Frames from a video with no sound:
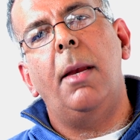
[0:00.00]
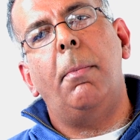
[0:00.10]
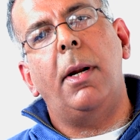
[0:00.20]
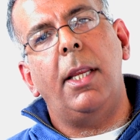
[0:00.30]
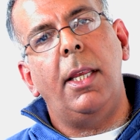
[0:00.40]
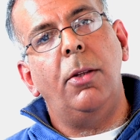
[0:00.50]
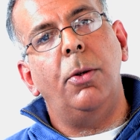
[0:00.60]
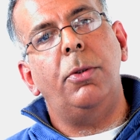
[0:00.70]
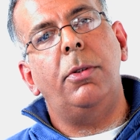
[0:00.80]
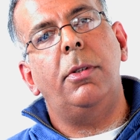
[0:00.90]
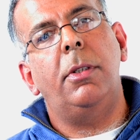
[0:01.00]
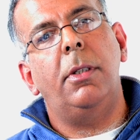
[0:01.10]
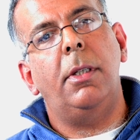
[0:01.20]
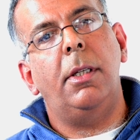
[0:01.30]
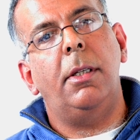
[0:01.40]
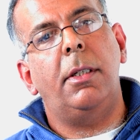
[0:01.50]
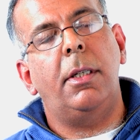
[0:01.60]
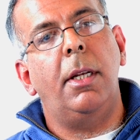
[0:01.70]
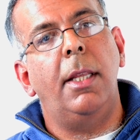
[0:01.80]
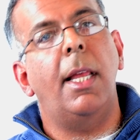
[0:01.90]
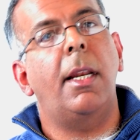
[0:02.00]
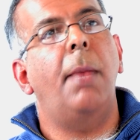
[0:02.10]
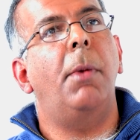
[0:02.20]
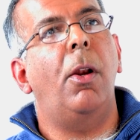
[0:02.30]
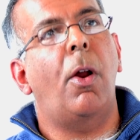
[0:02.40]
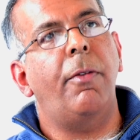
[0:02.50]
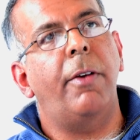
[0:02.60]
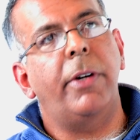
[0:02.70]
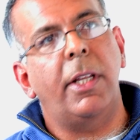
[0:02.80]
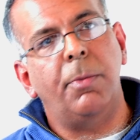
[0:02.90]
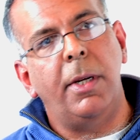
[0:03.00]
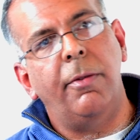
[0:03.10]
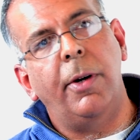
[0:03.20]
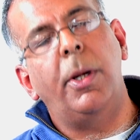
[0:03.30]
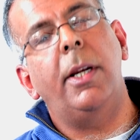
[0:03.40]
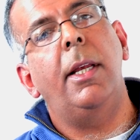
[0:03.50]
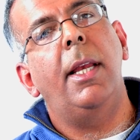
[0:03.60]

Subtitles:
But in that time, a lot of effort has been devoted,